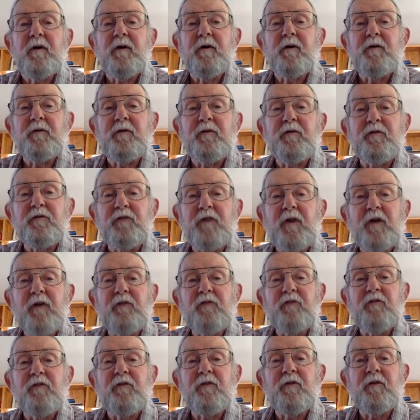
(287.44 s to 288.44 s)

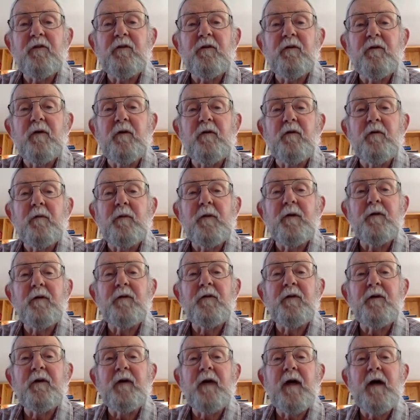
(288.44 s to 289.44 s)
discussion
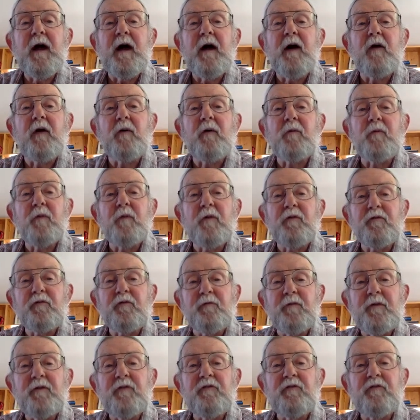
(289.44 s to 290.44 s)
surrounding how
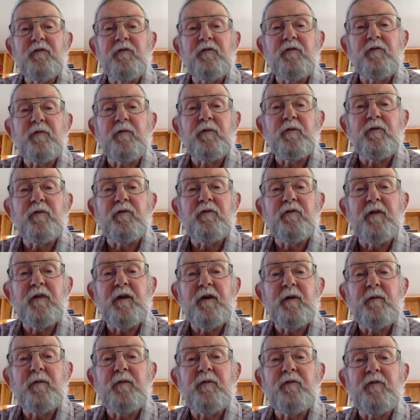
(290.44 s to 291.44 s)
reservations were
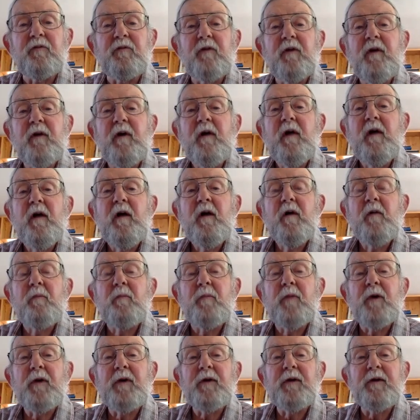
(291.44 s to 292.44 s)
established,
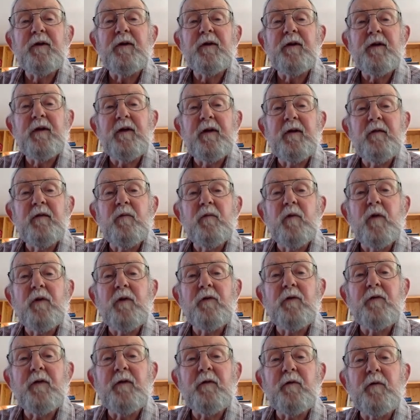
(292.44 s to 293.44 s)
but
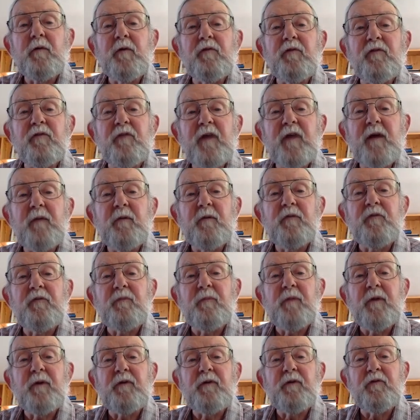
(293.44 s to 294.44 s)
whether they were established
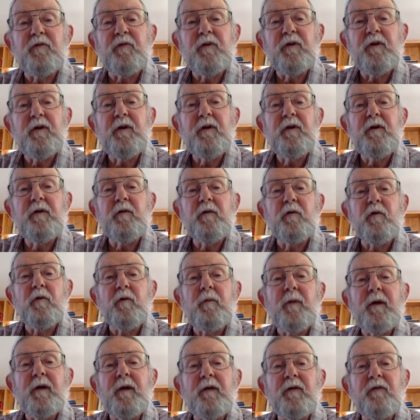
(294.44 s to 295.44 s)
by treaty or
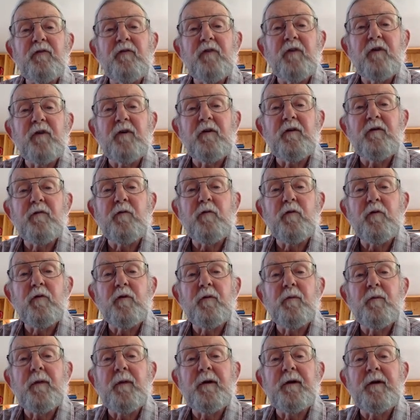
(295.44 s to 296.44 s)
by executive order
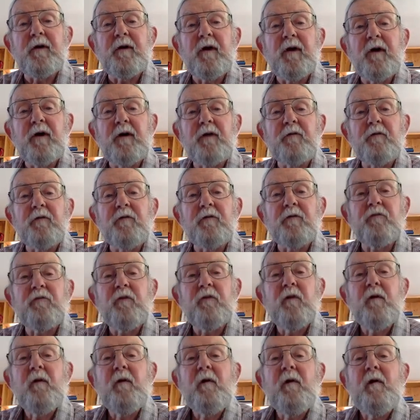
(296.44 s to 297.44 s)
by Congress,
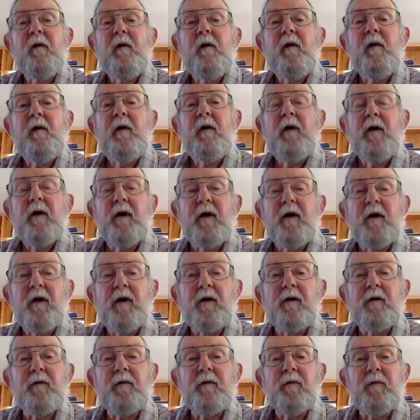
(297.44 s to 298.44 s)

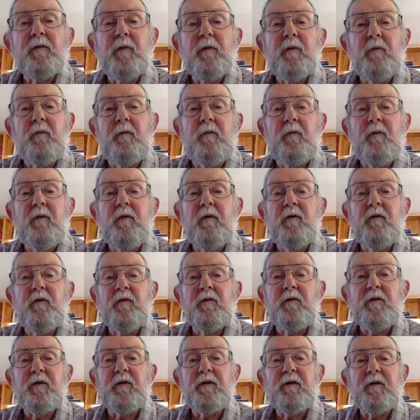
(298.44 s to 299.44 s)

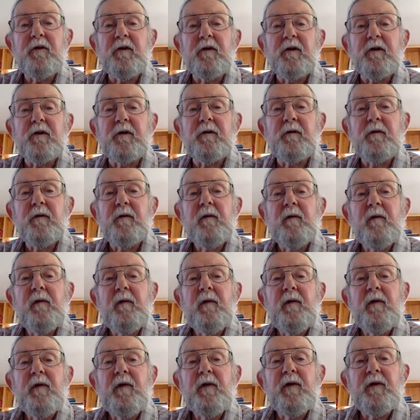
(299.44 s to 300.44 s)
the
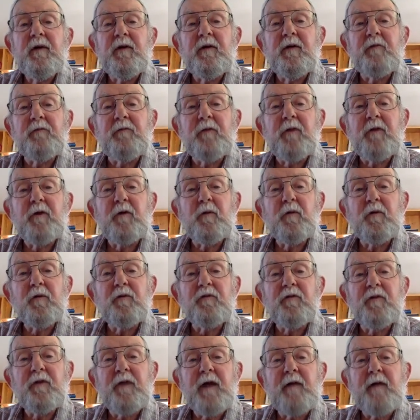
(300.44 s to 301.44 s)
if there
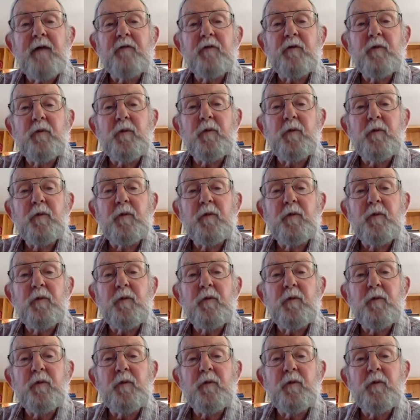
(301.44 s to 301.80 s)
was a navigable